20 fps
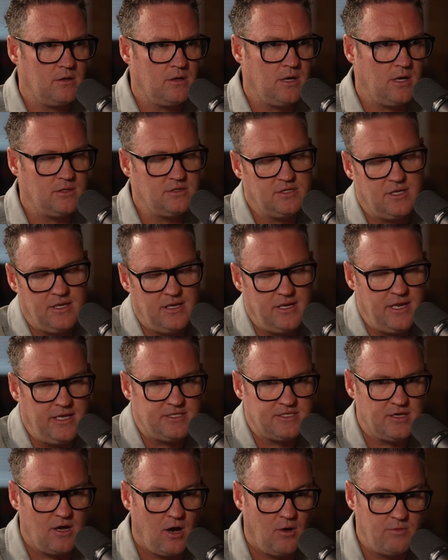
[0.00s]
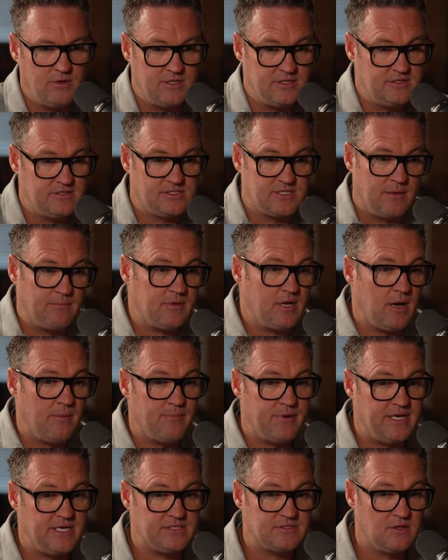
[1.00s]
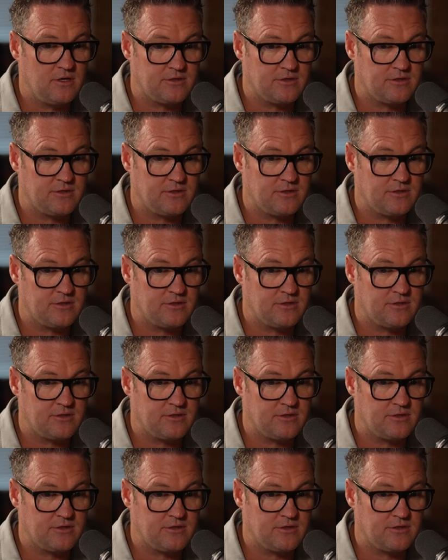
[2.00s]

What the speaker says: It's always some companies.